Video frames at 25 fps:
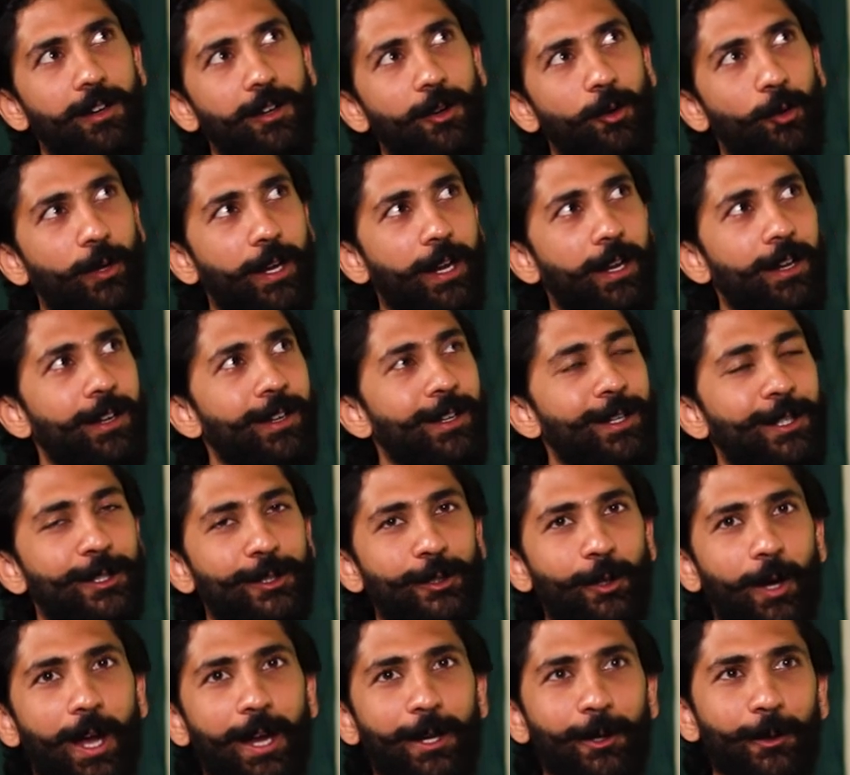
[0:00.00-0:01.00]
Okay,
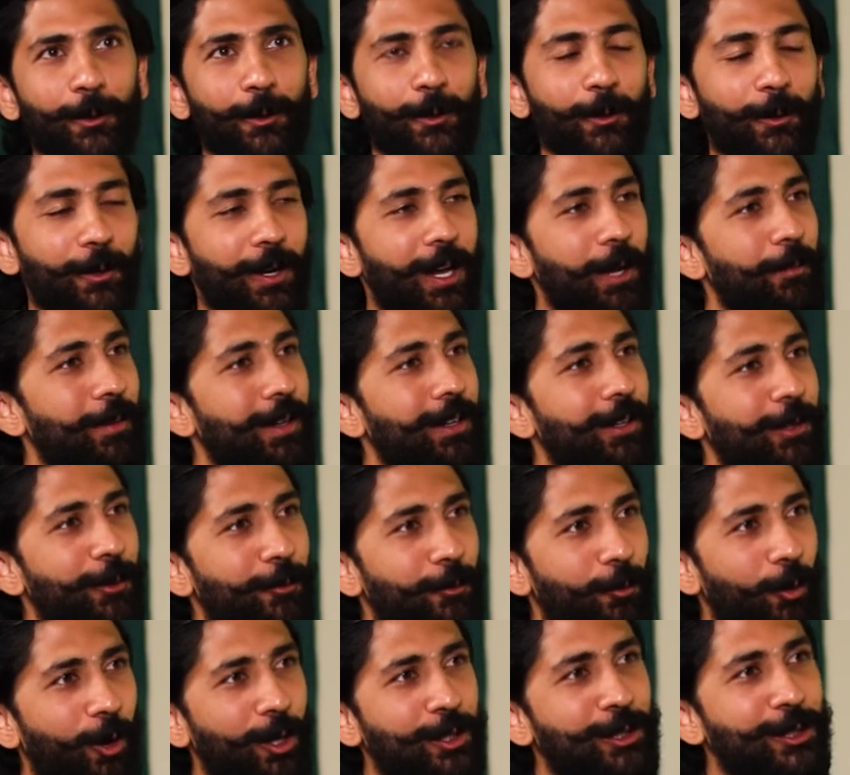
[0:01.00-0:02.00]
so I don't know. I mean,
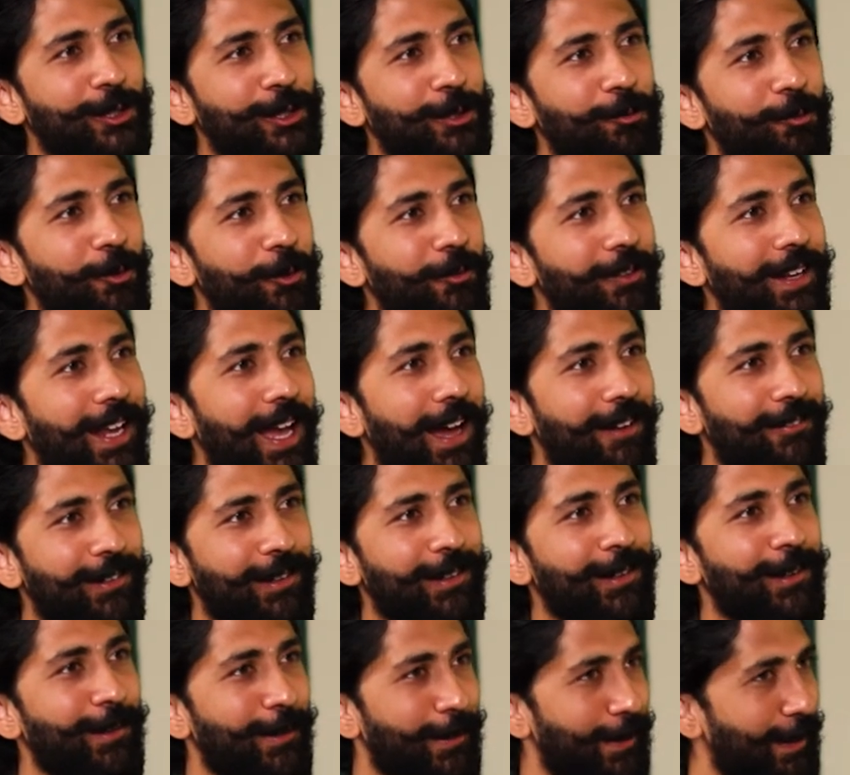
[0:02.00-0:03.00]
you've watched the movie
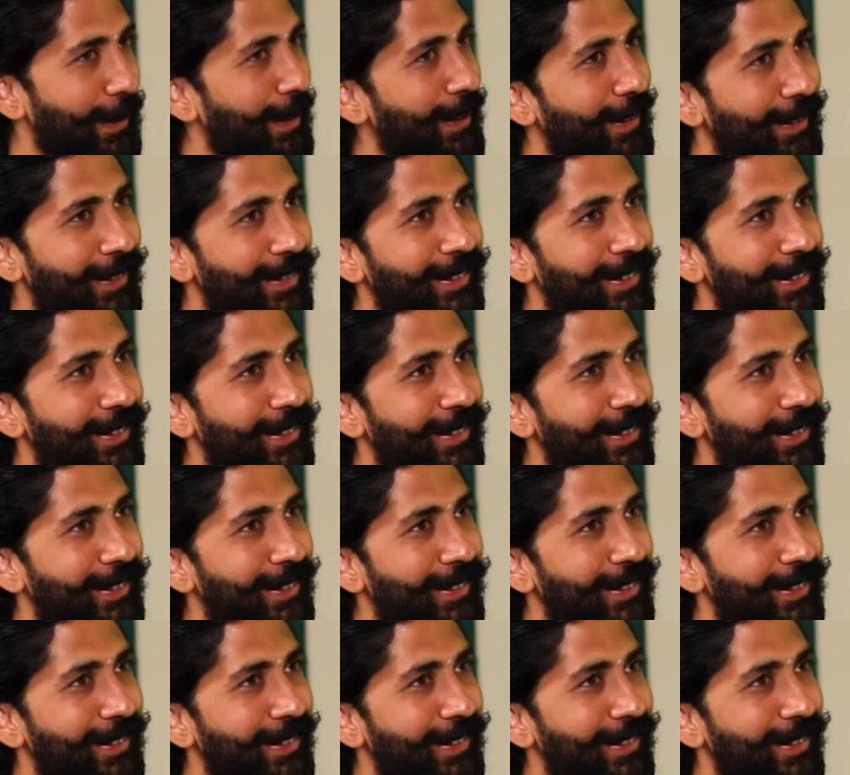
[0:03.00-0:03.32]
Avatar, right?